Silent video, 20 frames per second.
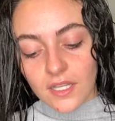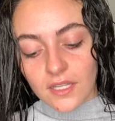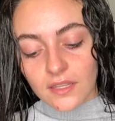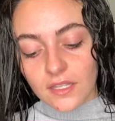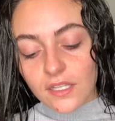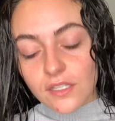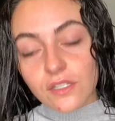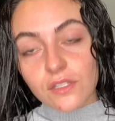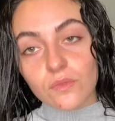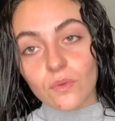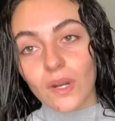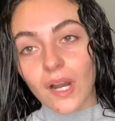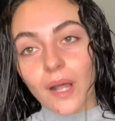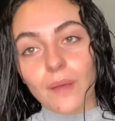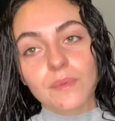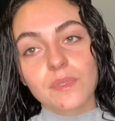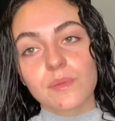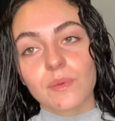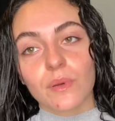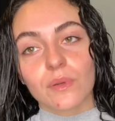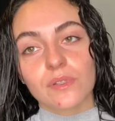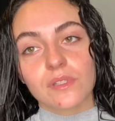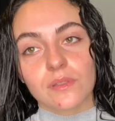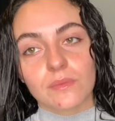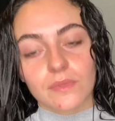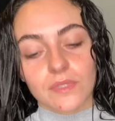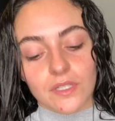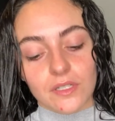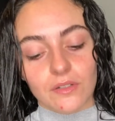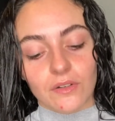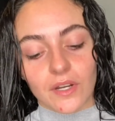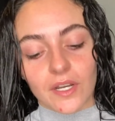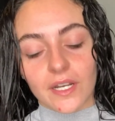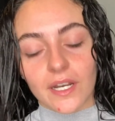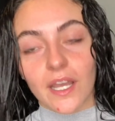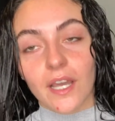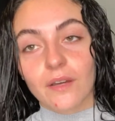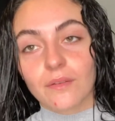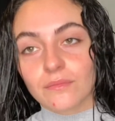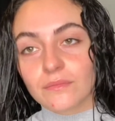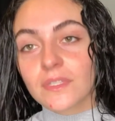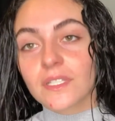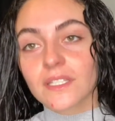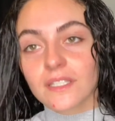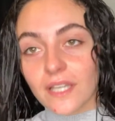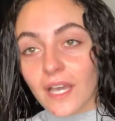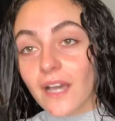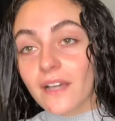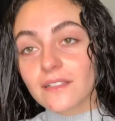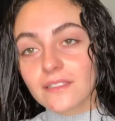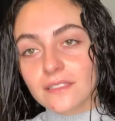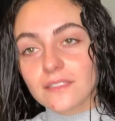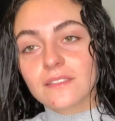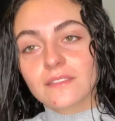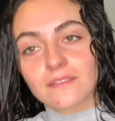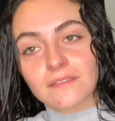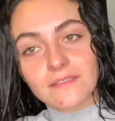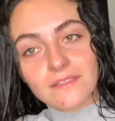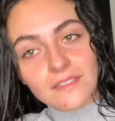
this is what I'm supposed to do right now. I'm like, yes.